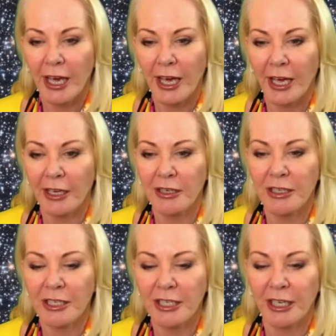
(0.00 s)

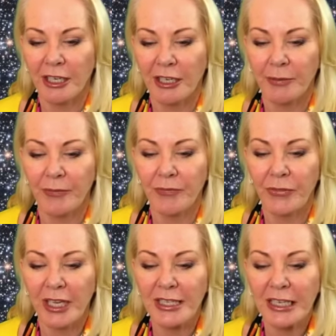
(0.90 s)
And
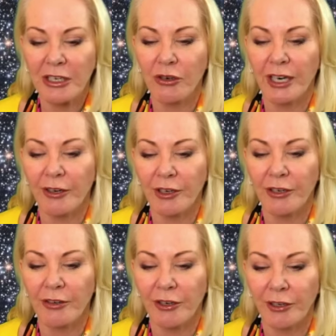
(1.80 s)
it's in your
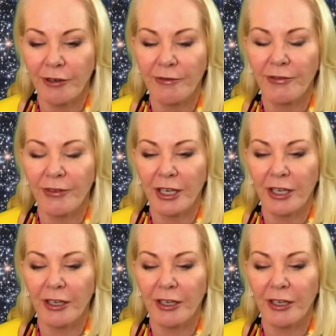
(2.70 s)
area of